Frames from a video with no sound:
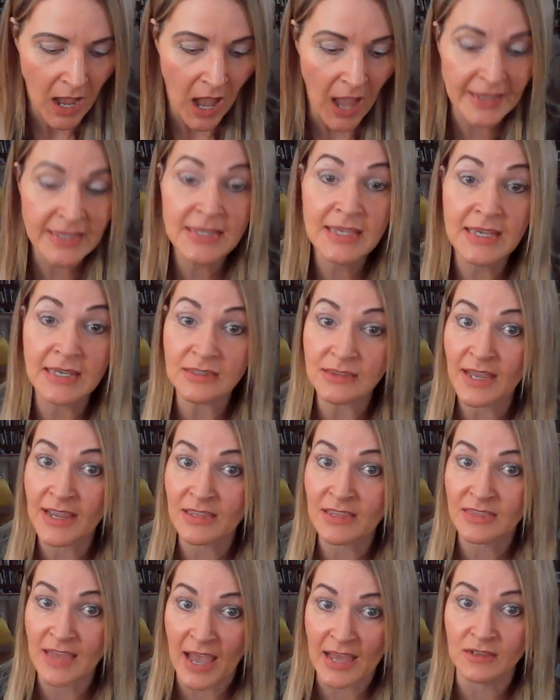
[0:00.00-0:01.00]
I get
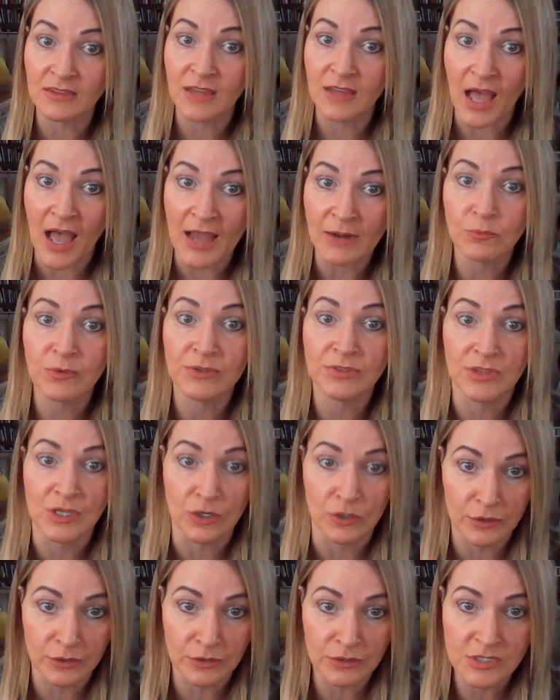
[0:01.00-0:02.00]
like that a lot with
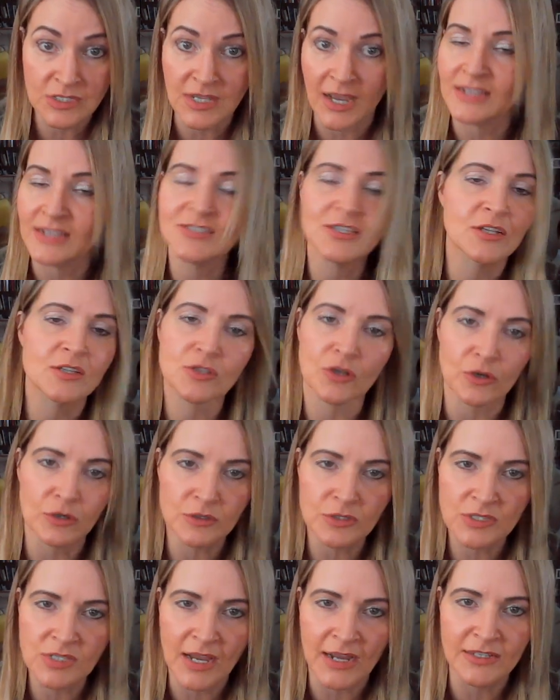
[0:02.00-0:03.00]
the earth signs because
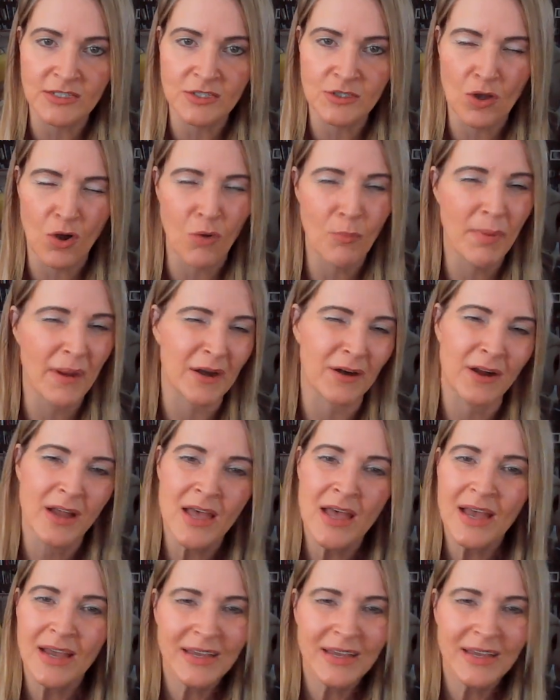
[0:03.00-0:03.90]
earth signs know better.